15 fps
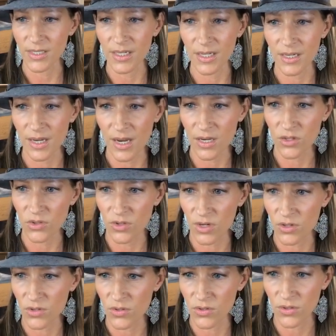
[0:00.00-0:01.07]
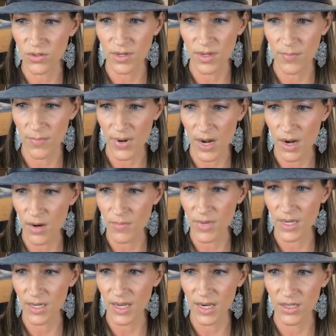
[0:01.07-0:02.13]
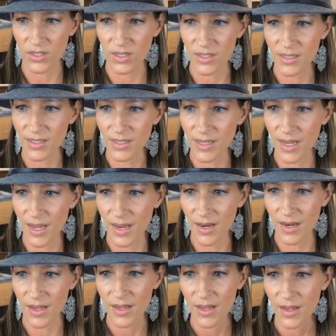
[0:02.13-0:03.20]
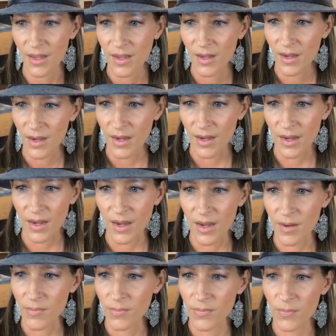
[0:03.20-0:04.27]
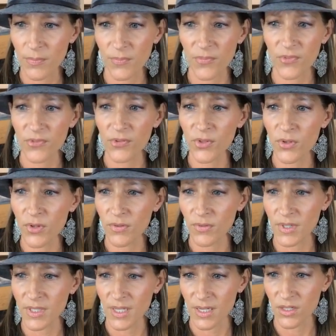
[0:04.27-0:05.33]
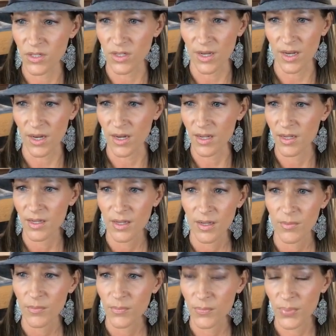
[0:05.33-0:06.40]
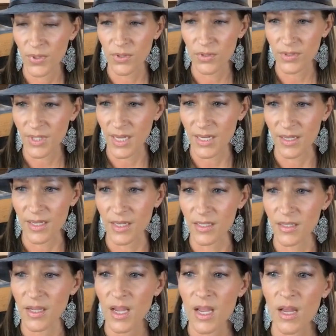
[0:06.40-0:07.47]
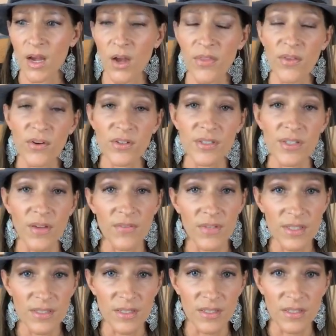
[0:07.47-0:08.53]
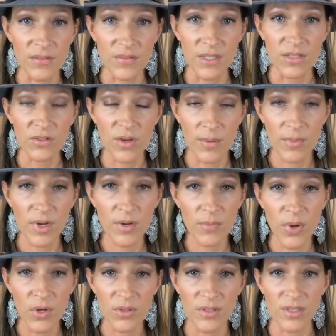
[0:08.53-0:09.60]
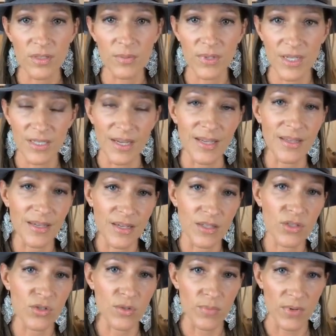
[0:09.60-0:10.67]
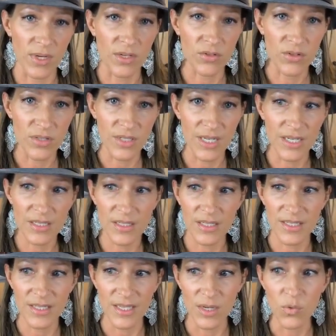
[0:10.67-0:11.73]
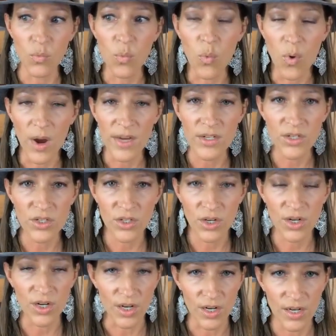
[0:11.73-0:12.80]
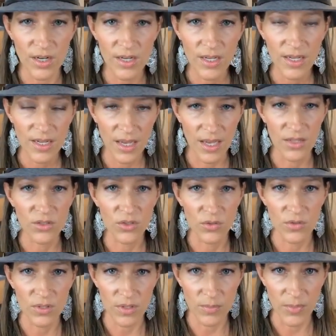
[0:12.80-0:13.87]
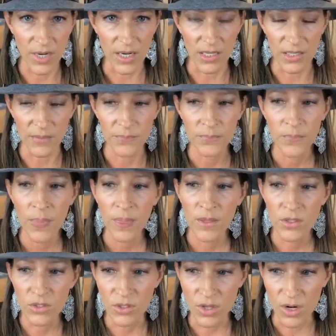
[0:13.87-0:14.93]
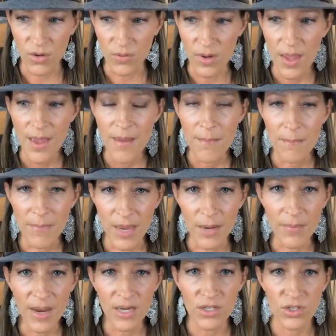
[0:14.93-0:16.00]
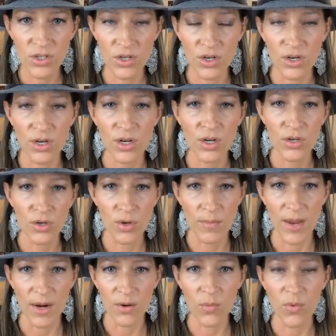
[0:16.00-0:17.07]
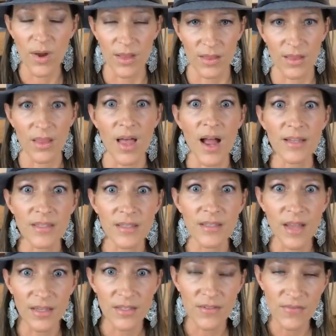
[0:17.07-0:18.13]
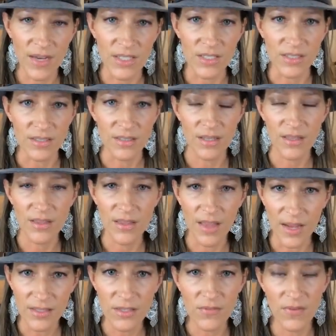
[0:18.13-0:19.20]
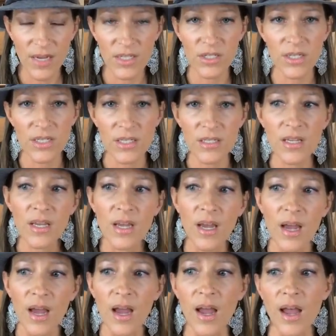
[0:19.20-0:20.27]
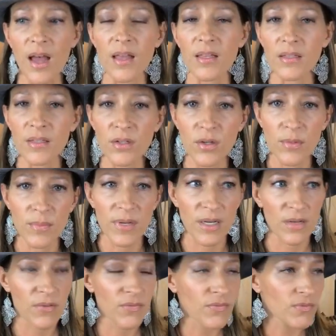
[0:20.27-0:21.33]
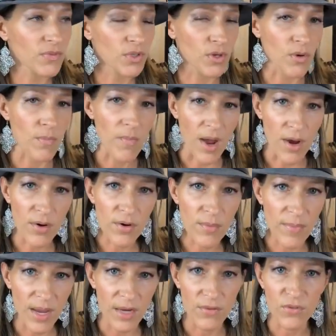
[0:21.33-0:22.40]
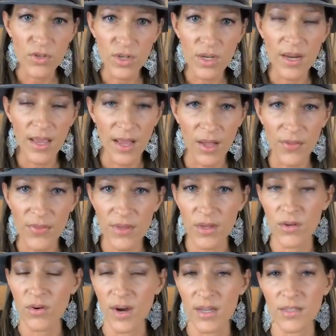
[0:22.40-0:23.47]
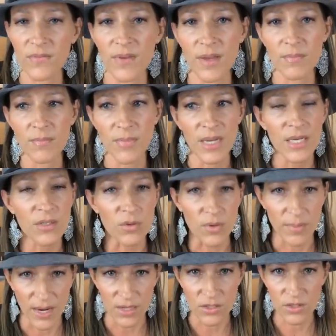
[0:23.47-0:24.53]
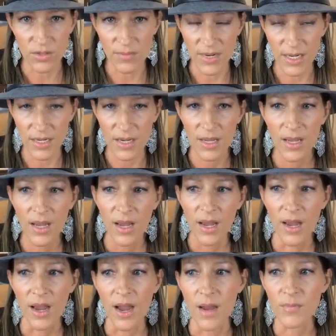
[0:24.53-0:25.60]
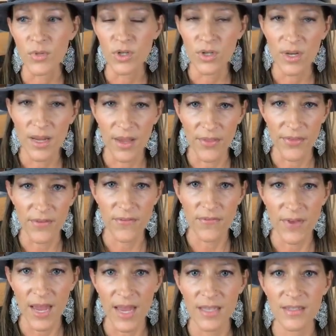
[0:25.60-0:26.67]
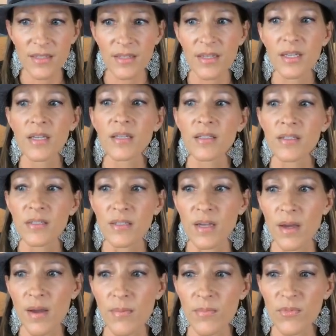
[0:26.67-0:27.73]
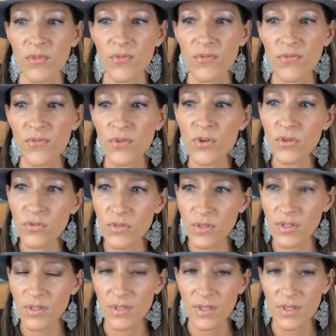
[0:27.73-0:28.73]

DNA structure impairment, aging skin, um, fluid retention, brittle tendons. There's 76 of these. So I'm going to post this because I think it's super interesting to see what sugar can do to the body. So minimize sugar no matter what. Lots and lots of veggies. Lots of veggies, a little bit of, you know, moderate amount of good, healthy grass-fed meat or pastured meat, um, good, healthy fats, some fruit,